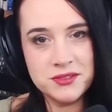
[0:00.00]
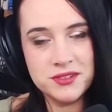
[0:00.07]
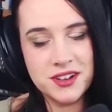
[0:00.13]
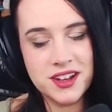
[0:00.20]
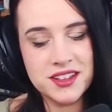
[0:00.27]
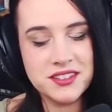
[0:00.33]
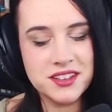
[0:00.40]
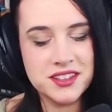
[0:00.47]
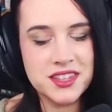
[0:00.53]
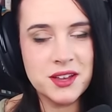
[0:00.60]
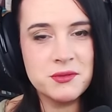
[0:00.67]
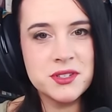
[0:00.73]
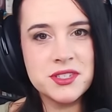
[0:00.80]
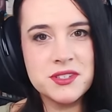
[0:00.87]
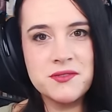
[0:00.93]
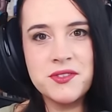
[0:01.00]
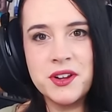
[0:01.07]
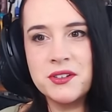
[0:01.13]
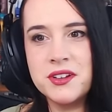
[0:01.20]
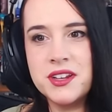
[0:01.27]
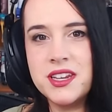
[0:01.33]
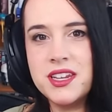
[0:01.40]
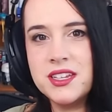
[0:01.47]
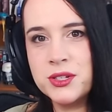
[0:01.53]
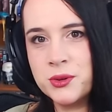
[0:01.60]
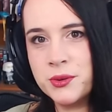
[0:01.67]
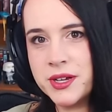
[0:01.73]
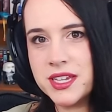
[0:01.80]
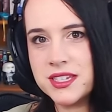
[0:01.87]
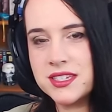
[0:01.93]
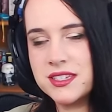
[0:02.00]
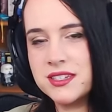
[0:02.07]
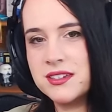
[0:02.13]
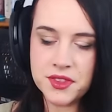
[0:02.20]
I thought that was a very neat twist,